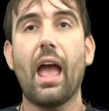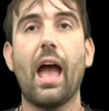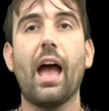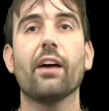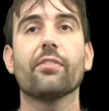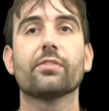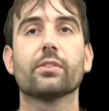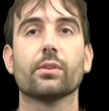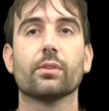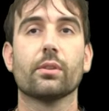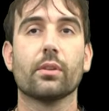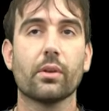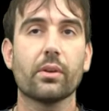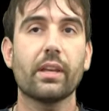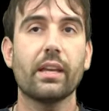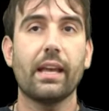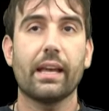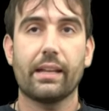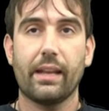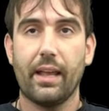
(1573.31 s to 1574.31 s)
after
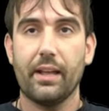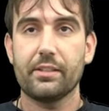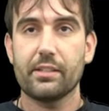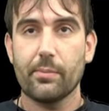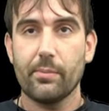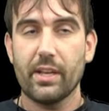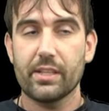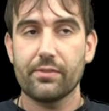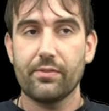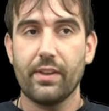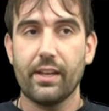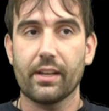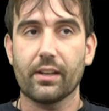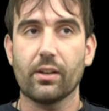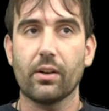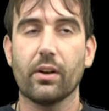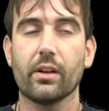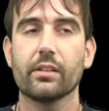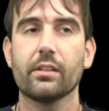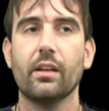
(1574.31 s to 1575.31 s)
looking at HMS
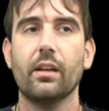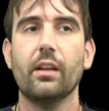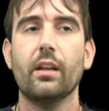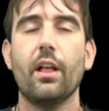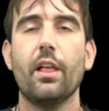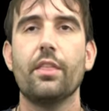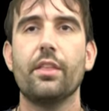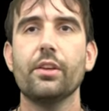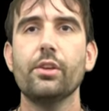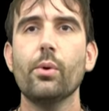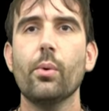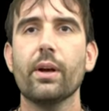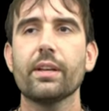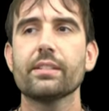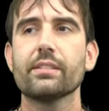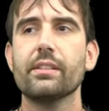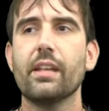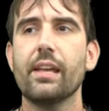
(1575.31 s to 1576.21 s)
Vanguard, the U.S.